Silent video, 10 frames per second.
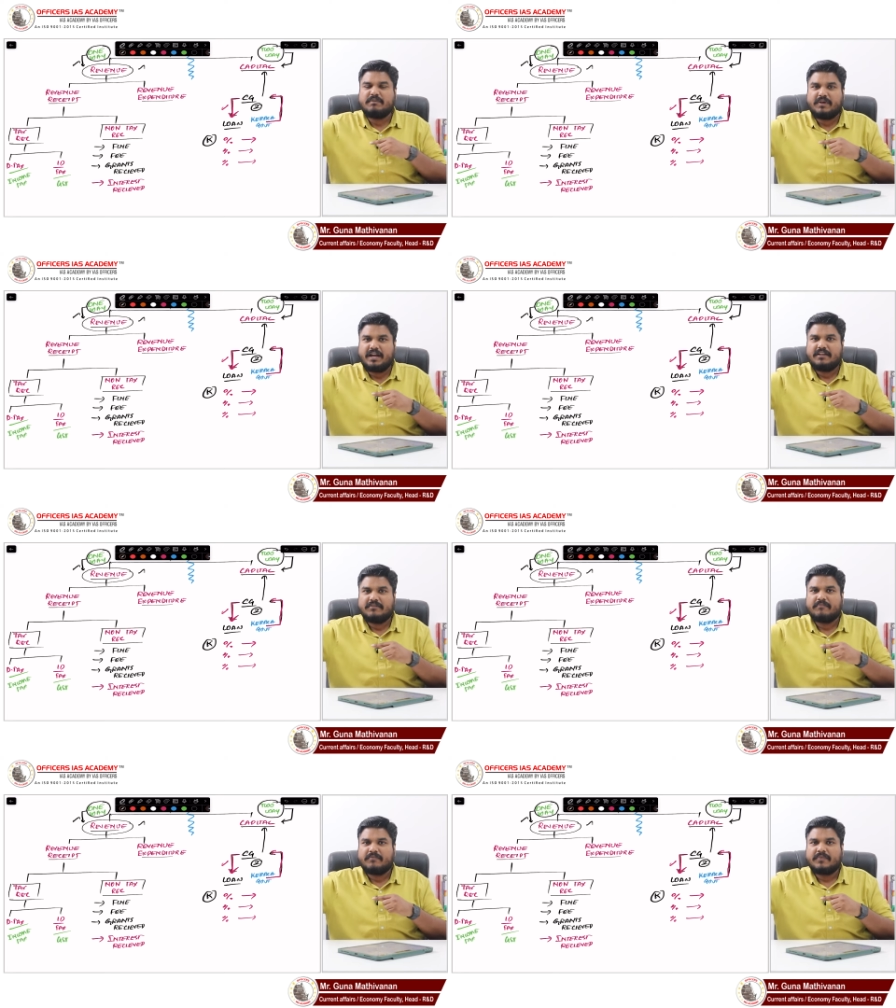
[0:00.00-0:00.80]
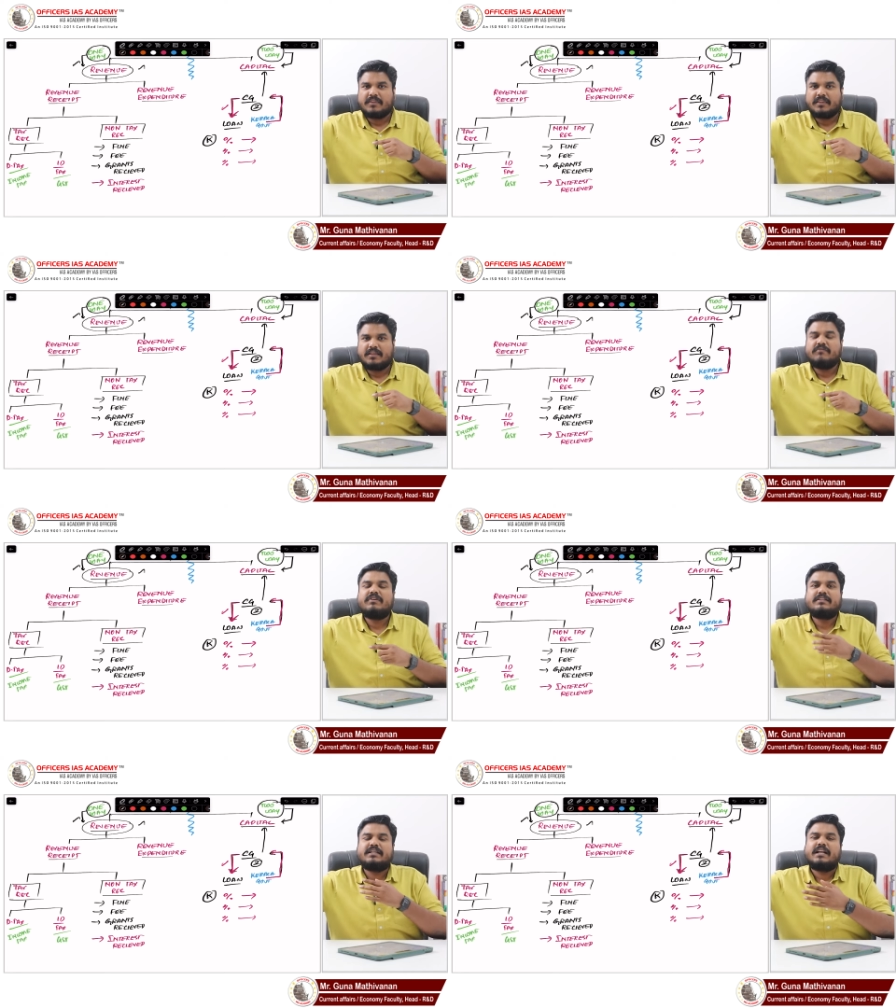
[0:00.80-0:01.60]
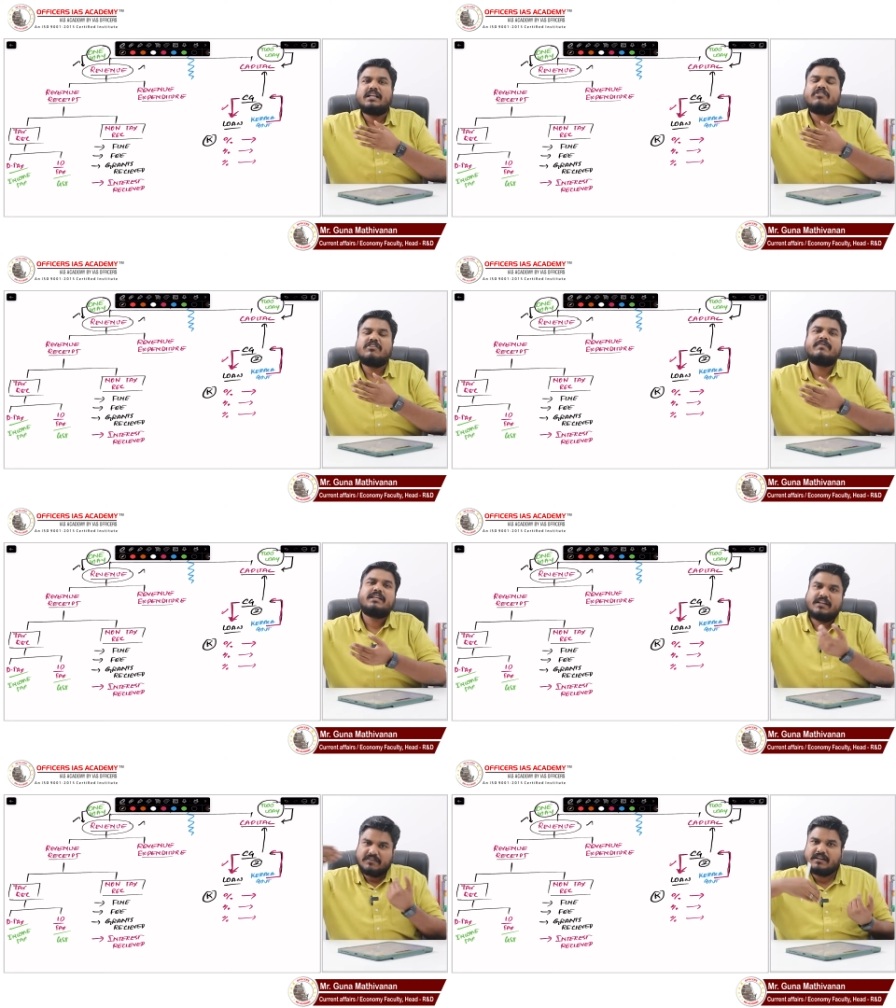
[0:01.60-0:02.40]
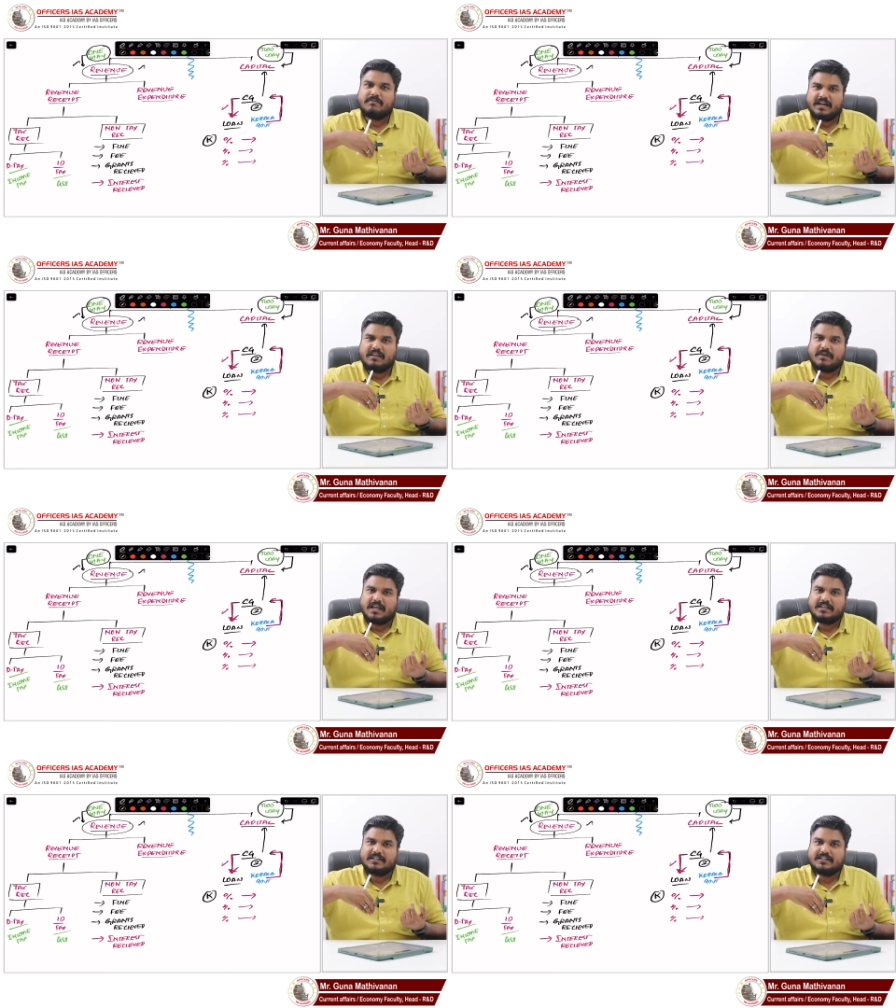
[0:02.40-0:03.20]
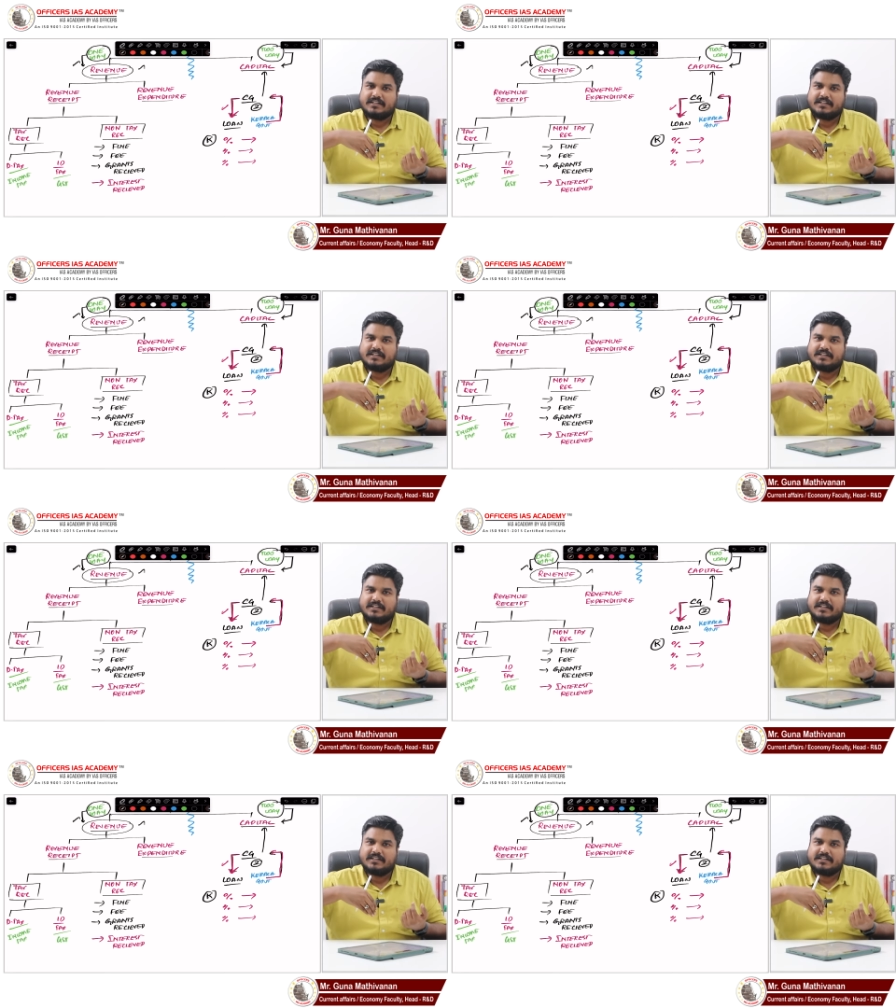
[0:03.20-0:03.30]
to be paid. Will central government give that money back?